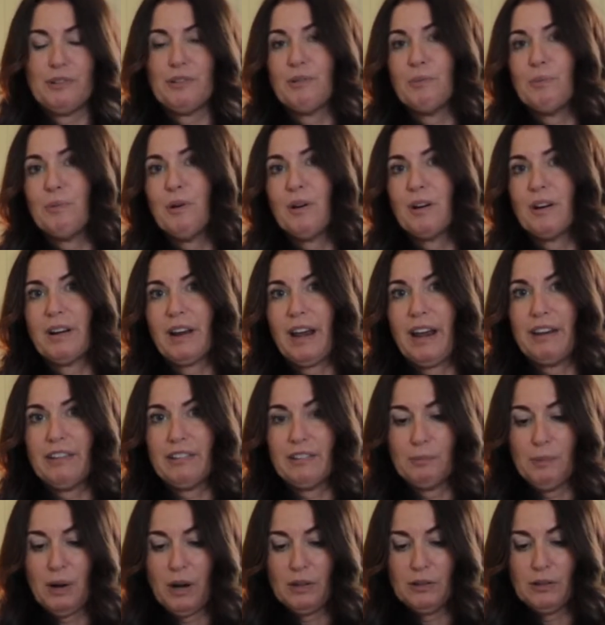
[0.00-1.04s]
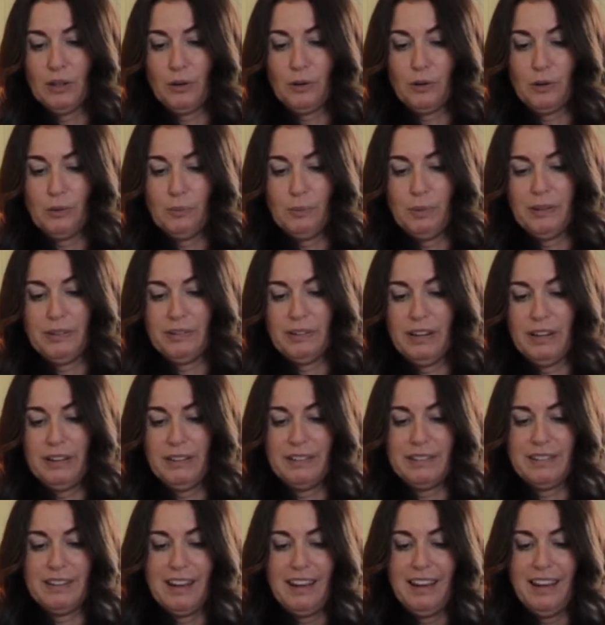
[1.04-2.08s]
support a small local
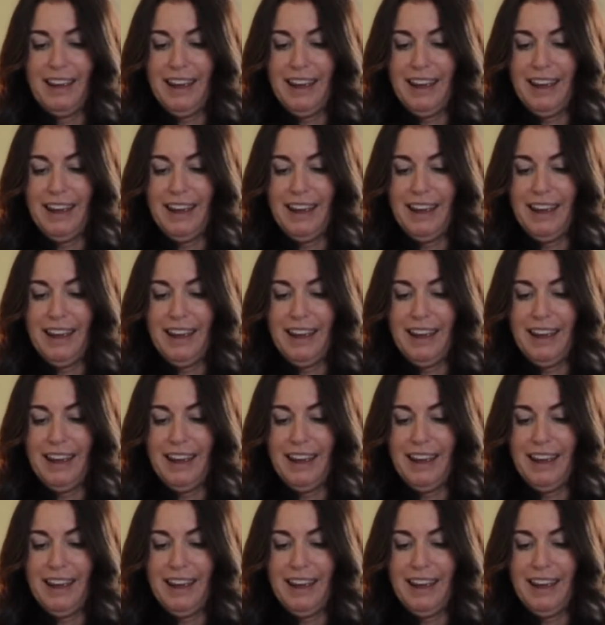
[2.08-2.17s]
business